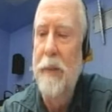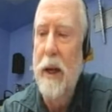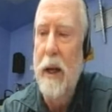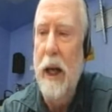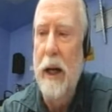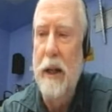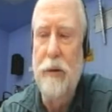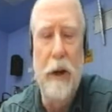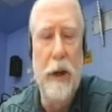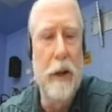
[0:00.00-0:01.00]
electronic
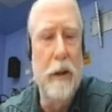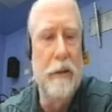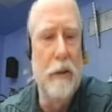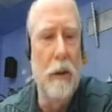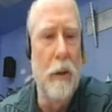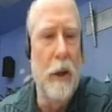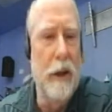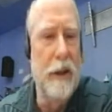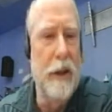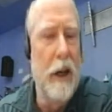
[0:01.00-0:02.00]
controllers.
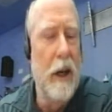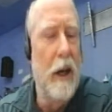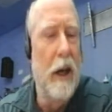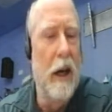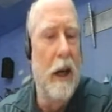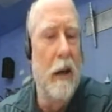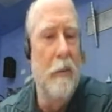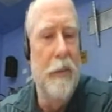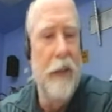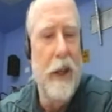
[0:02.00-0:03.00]
Um,
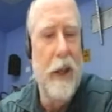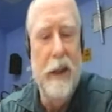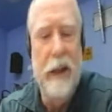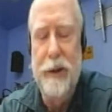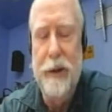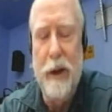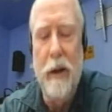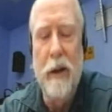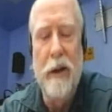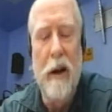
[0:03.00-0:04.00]
yeah, so there are
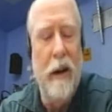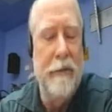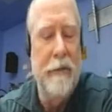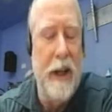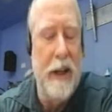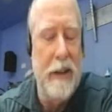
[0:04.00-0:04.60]
artifacts